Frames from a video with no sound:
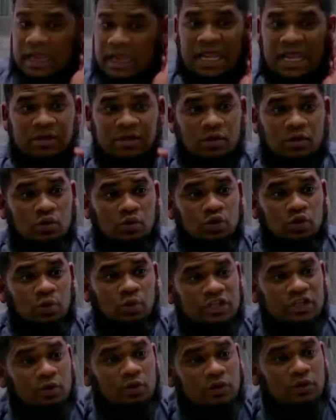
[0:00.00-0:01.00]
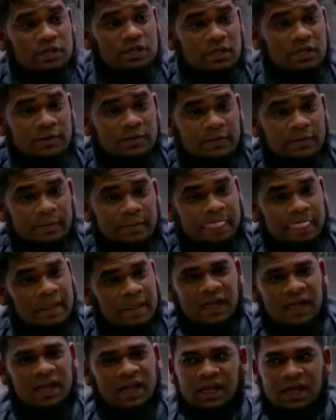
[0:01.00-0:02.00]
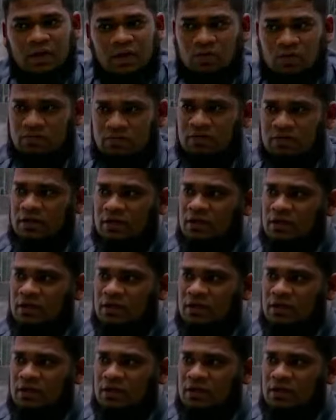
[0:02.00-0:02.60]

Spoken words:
Can I make wudu with that water? No.